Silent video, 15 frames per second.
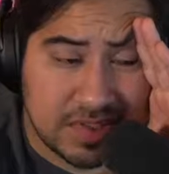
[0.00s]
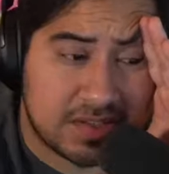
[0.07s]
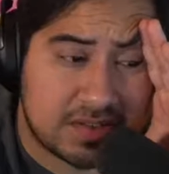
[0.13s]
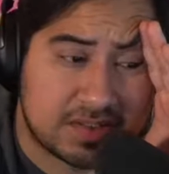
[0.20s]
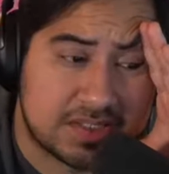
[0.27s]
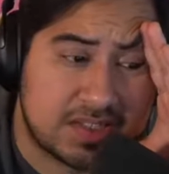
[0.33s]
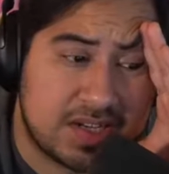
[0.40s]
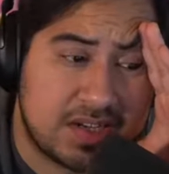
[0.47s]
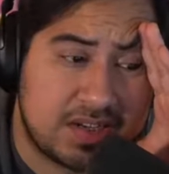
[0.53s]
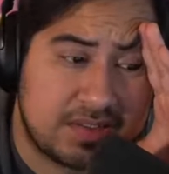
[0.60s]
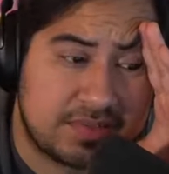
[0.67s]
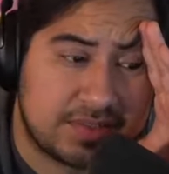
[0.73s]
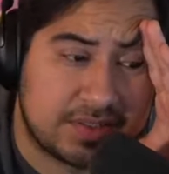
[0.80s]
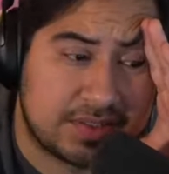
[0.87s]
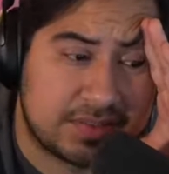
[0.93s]
Oh, it's not
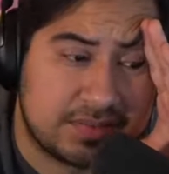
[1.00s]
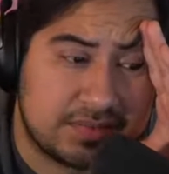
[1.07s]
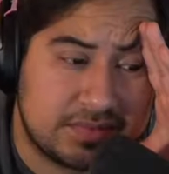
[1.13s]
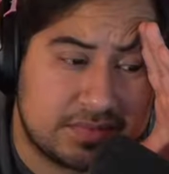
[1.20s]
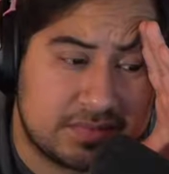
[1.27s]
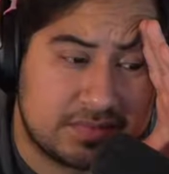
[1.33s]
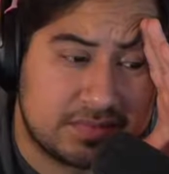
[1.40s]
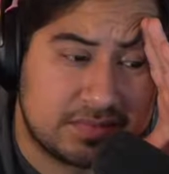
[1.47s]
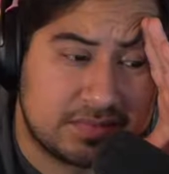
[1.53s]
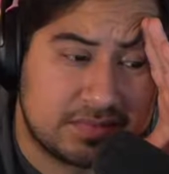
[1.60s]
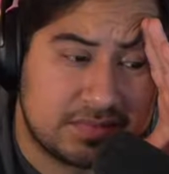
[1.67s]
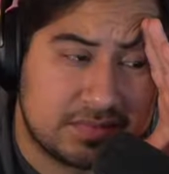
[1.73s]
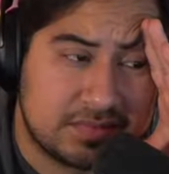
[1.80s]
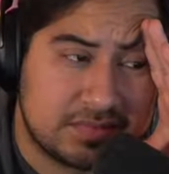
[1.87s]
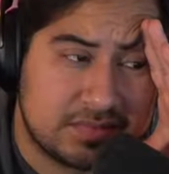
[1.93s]
over.
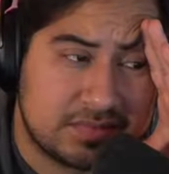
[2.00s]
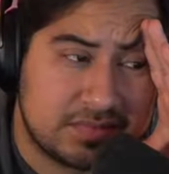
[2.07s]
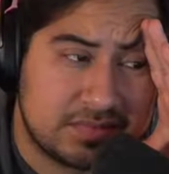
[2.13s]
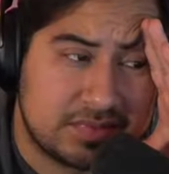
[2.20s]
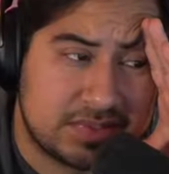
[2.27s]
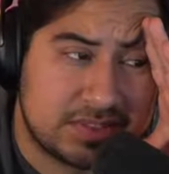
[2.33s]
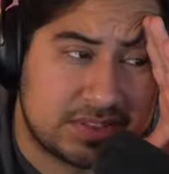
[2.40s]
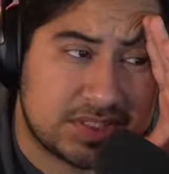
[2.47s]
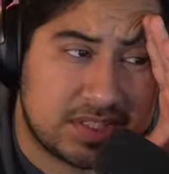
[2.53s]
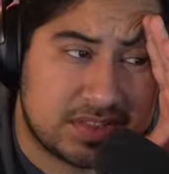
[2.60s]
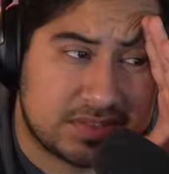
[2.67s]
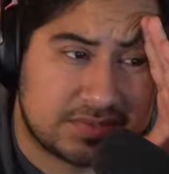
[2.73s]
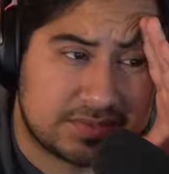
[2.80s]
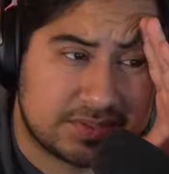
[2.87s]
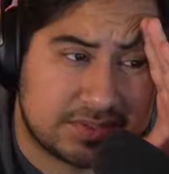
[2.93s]
It's
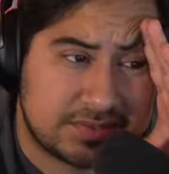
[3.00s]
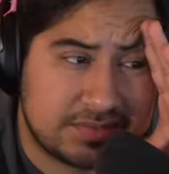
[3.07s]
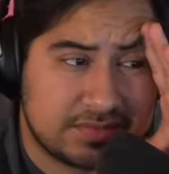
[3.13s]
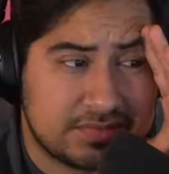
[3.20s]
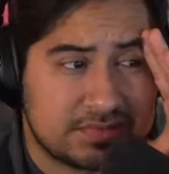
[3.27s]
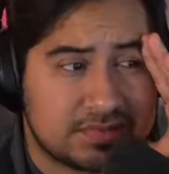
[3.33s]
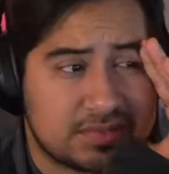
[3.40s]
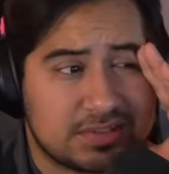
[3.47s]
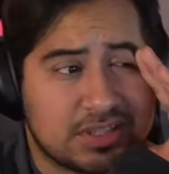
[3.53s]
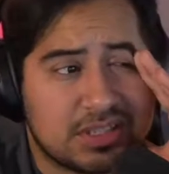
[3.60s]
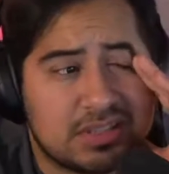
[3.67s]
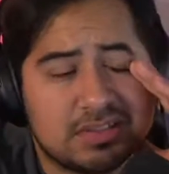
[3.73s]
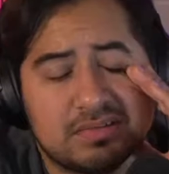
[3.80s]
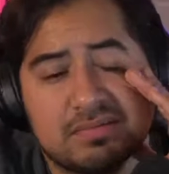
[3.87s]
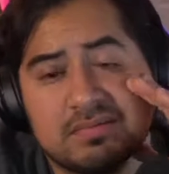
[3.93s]
not over.
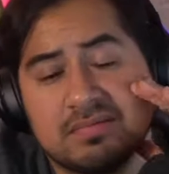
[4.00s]
Okay.